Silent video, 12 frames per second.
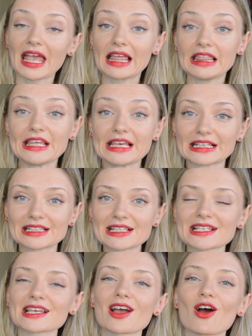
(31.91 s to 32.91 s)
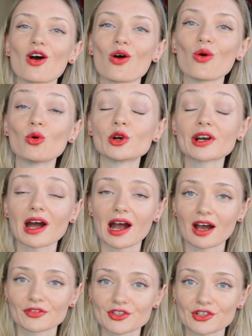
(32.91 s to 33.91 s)
at the end, or
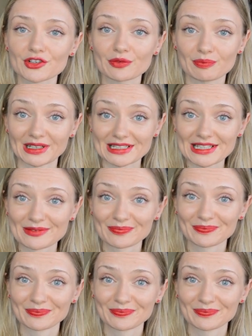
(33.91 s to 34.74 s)
after but.